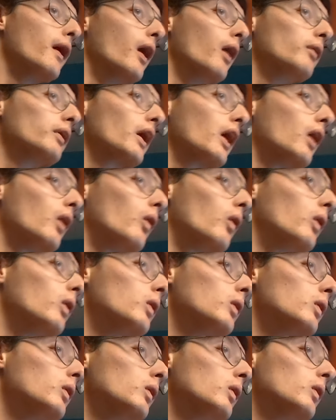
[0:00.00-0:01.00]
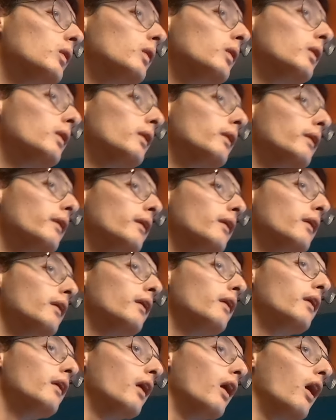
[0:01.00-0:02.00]
Here we go.
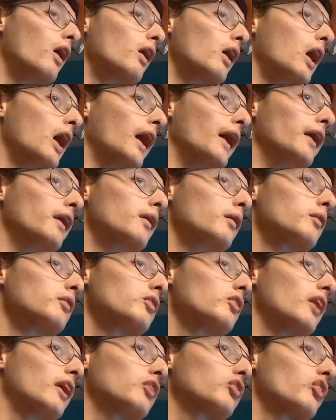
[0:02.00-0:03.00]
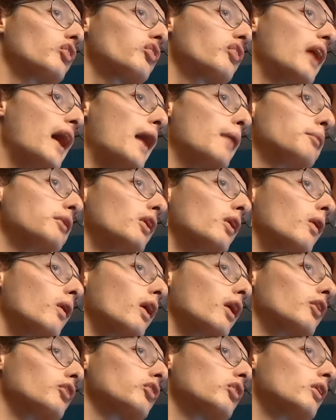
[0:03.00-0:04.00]
All right. Takes a snap.
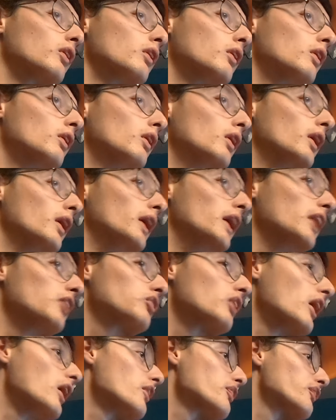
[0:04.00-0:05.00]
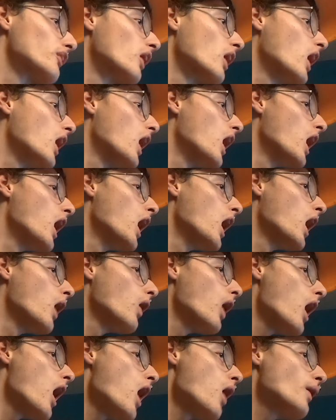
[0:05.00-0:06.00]
Ewers. He's going to throw.
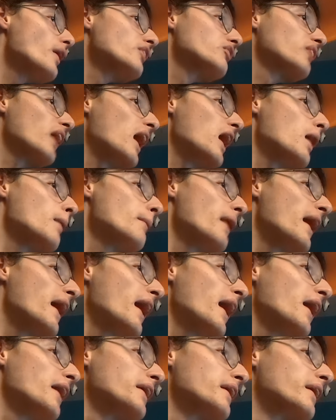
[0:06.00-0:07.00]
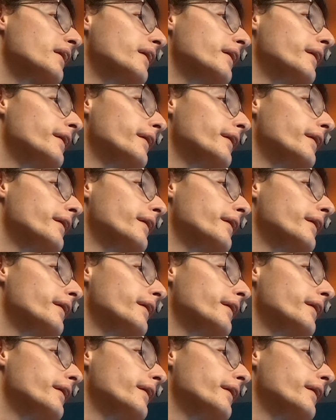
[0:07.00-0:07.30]
Oh, he's got a man.